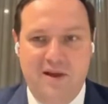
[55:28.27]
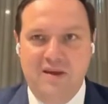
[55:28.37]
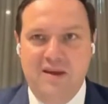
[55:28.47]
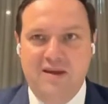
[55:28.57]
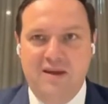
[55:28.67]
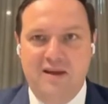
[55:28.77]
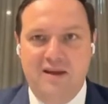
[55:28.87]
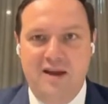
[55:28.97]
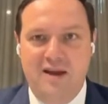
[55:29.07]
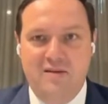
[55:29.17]
maybe
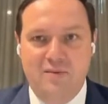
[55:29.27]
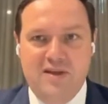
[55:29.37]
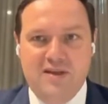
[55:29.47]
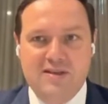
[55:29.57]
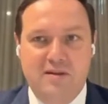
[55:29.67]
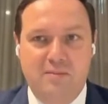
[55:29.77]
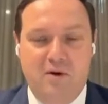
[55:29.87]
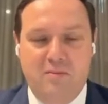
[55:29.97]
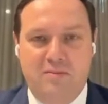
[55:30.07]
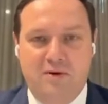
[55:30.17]
a reason, and
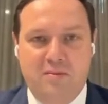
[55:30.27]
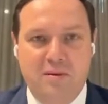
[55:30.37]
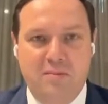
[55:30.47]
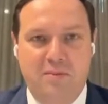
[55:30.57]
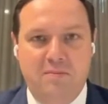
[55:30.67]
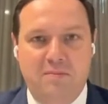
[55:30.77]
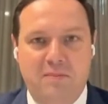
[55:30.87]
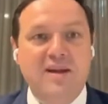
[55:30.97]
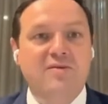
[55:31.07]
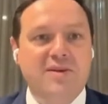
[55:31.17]
more, probably
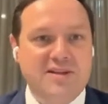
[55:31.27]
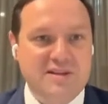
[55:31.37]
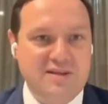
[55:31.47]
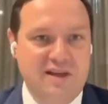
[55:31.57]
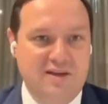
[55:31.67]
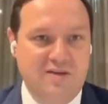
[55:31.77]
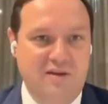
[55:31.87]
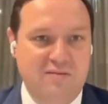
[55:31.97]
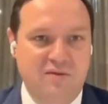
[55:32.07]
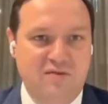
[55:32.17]
many reasons, that you
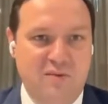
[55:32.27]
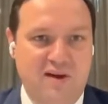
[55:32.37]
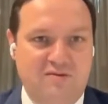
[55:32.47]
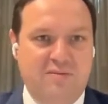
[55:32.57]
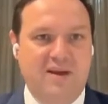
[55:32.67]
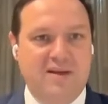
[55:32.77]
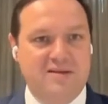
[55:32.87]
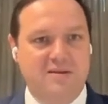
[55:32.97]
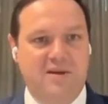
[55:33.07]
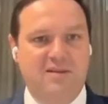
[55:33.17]
have moved away from that.
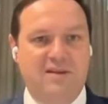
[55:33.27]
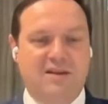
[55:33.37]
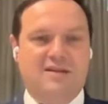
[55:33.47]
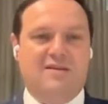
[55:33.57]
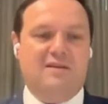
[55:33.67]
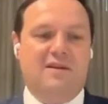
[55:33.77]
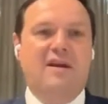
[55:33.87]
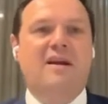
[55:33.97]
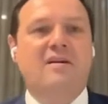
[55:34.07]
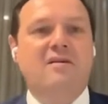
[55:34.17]
So maybe that's something
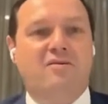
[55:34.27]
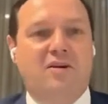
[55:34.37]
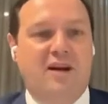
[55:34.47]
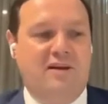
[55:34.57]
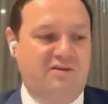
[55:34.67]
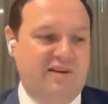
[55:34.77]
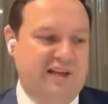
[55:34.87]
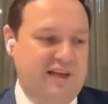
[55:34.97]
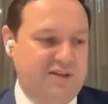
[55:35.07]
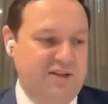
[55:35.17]
for
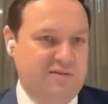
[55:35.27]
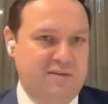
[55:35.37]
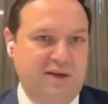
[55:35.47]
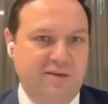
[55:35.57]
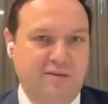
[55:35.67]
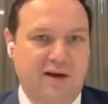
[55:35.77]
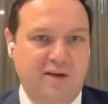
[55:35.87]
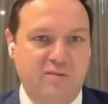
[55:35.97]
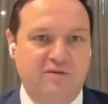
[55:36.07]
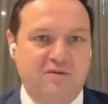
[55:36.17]
clarification as well, why
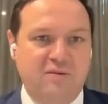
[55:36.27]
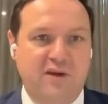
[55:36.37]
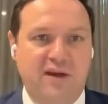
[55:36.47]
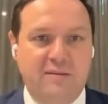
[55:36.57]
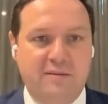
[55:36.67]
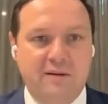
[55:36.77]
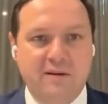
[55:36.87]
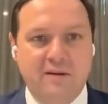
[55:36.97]
you moved away.